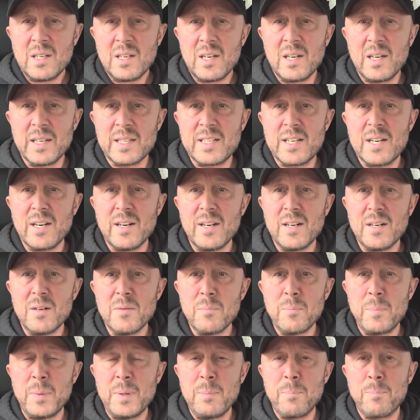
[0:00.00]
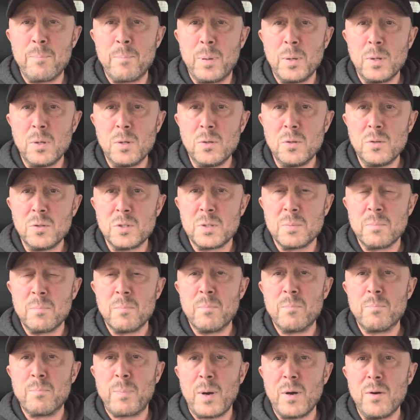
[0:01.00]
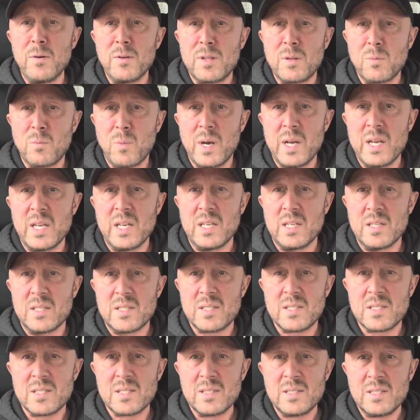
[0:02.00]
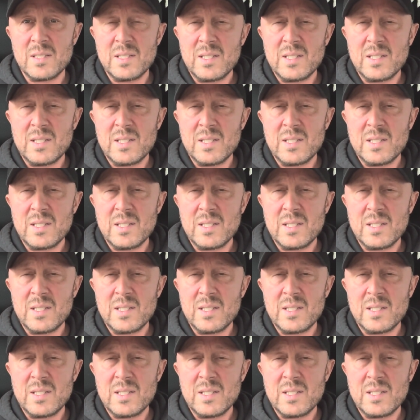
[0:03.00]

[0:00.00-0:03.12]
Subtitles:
I can't be pulled both ways.